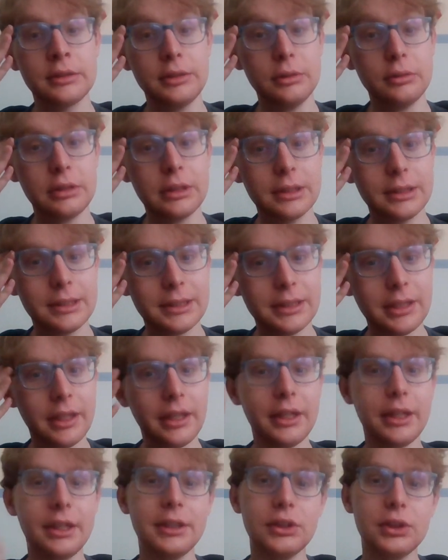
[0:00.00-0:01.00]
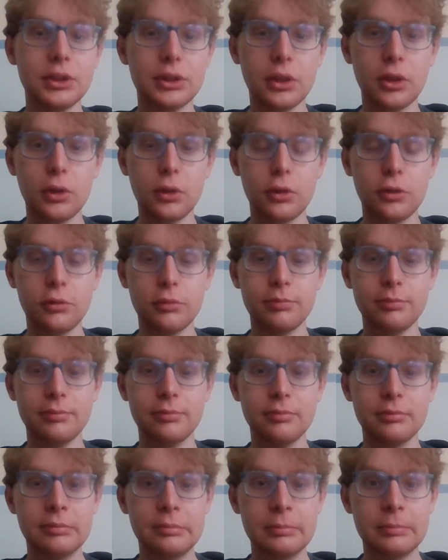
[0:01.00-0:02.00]
You could say so.
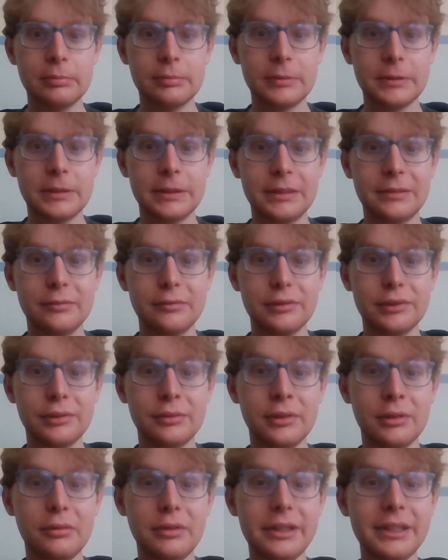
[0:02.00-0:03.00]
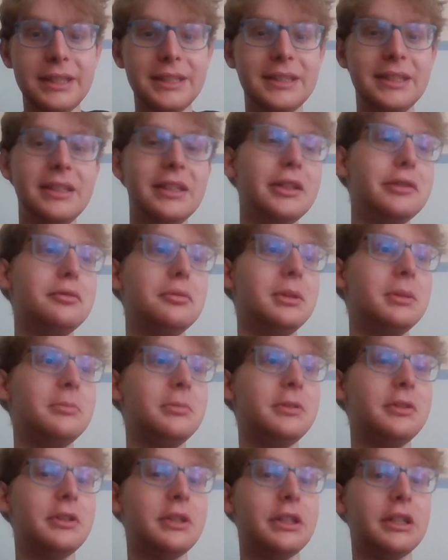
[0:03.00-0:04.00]
The weirdest thing I
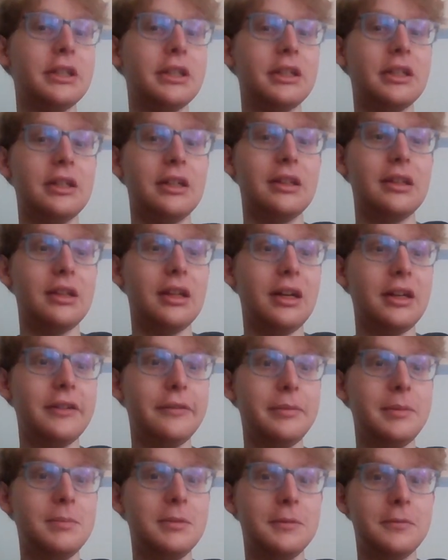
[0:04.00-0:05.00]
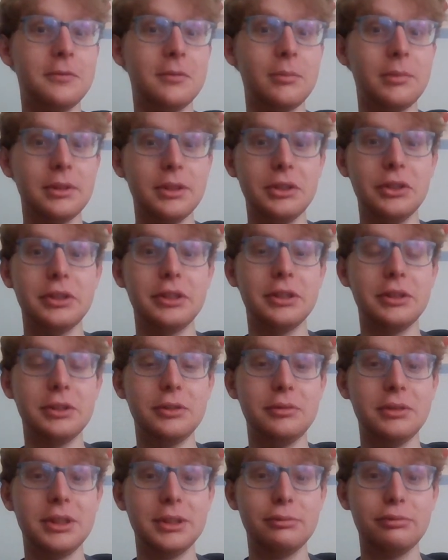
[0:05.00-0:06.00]
remember, a lot of people from other
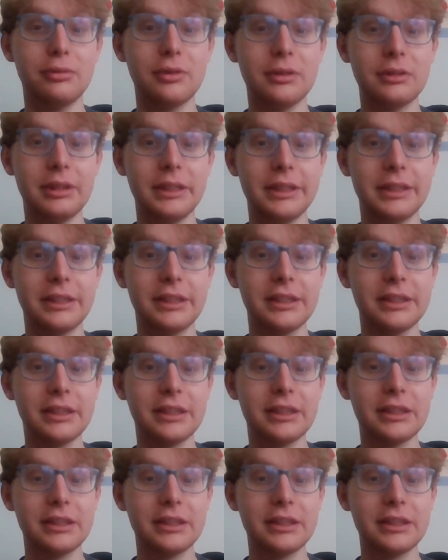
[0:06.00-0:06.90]
countries were like,